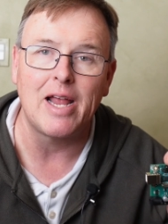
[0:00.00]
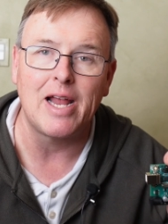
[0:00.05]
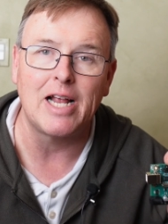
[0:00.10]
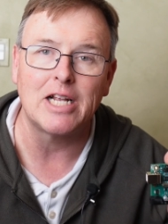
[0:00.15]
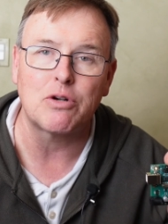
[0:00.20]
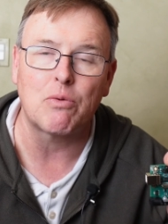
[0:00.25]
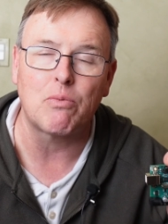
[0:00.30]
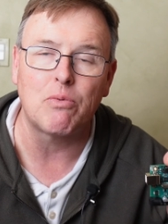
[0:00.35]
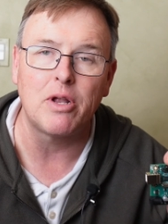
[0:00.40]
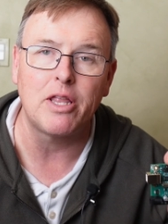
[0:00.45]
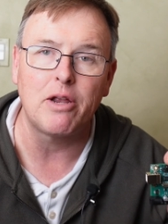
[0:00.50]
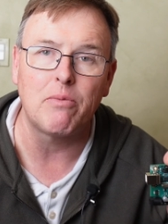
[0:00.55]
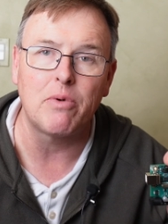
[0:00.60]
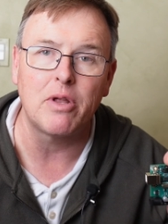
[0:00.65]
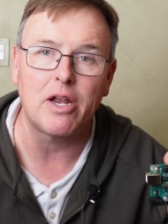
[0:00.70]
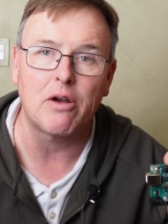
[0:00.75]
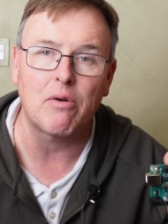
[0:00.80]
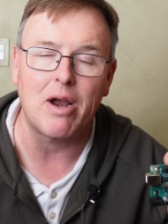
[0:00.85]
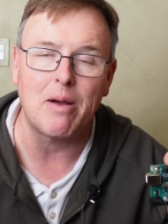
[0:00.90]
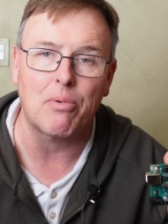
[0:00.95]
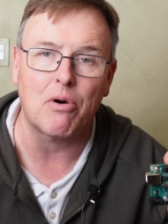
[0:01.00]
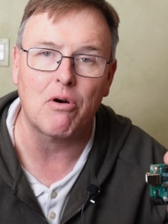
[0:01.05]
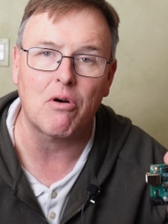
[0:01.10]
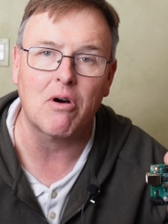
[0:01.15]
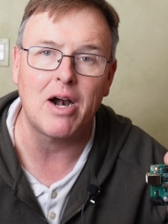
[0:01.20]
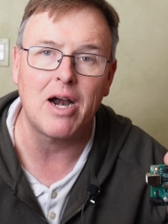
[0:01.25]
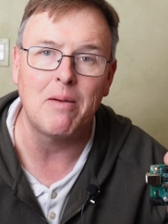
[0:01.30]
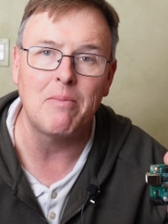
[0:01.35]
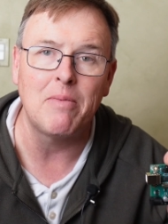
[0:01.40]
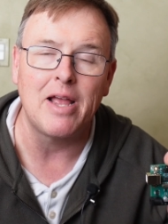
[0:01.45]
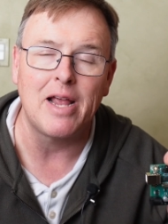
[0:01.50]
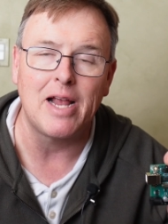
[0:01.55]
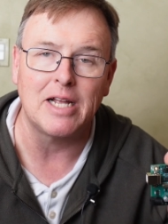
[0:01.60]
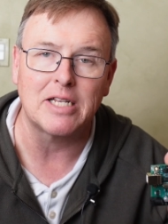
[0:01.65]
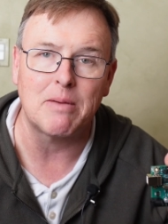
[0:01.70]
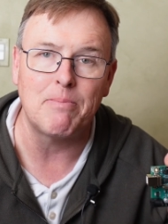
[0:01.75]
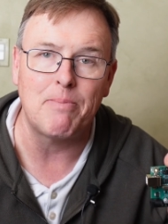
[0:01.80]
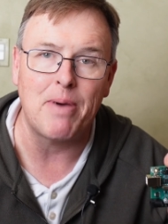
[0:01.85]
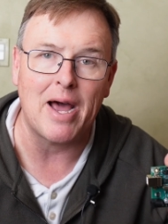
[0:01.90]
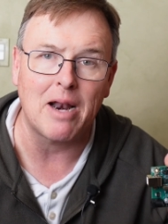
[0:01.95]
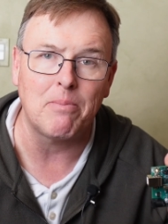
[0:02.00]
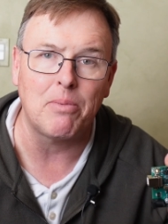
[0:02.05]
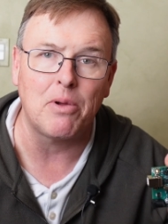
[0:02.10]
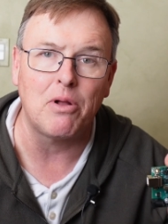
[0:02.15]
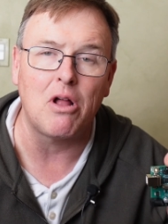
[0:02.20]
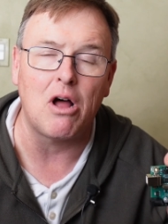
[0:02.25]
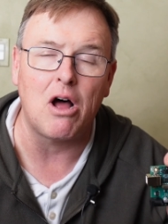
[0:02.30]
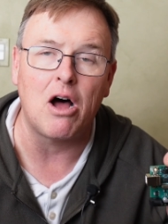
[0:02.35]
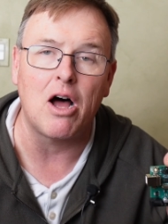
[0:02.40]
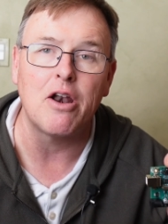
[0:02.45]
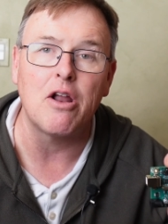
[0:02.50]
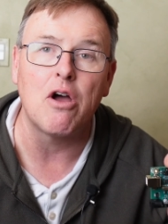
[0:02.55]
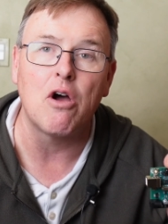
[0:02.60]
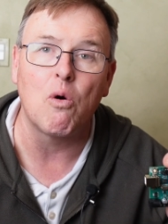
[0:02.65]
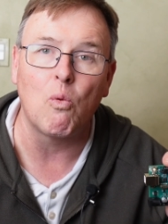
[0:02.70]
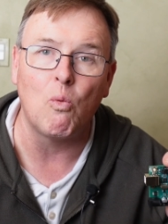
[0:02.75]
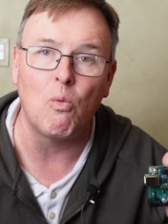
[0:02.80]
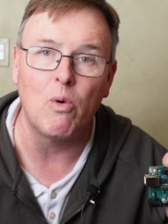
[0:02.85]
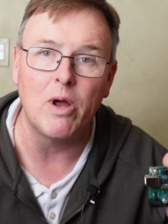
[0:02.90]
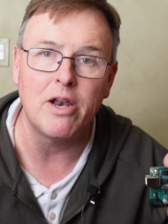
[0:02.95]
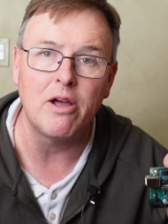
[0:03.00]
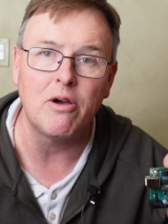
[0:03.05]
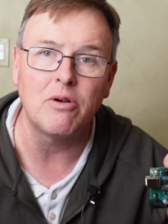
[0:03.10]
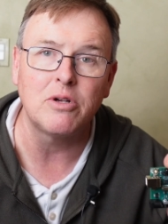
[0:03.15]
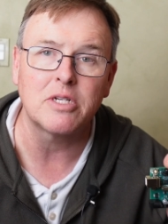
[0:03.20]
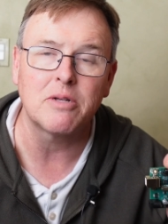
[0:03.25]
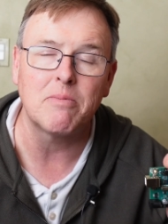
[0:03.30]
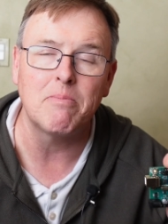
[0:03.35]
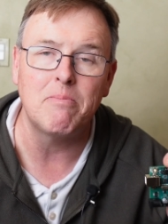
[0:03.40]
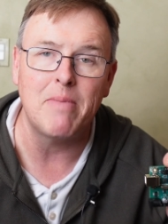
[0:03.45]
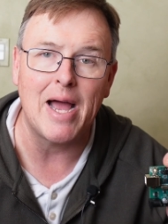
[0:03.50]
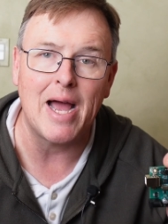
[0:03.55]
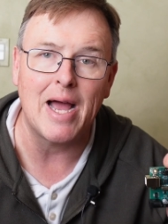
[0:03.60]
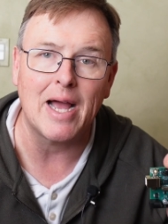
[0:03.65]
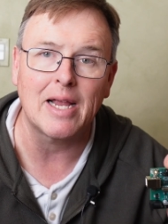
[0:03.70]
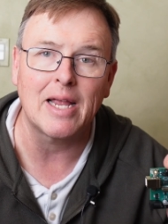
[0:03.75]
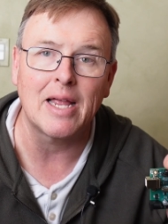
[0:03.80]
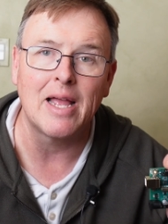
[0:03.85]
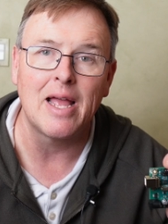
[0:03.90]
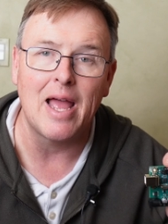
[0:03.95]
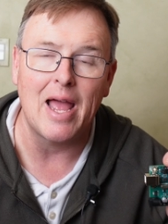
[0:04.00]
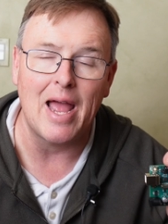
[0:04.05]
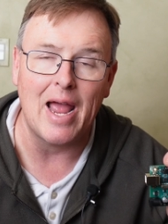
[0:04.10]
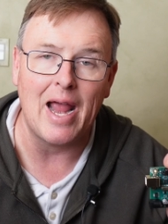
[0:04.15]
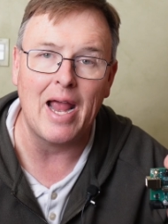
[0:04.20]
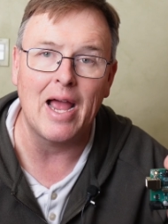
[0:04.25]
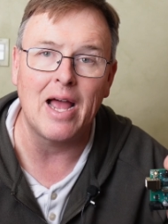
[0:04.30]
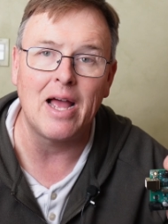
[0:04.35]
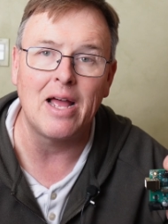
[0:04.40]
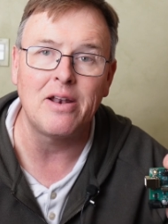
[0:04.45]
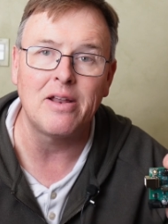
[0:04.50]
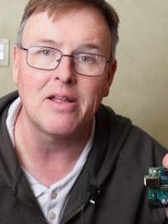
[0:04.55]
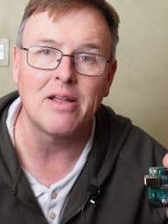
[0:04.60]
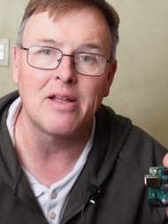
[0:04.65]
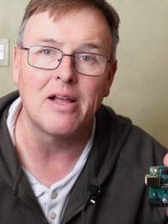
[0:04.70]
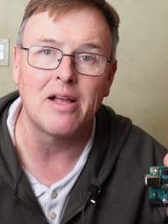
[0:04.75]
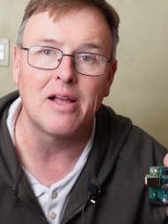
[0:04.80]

It's a really, really great program. It's compatible on Windows, Mac, and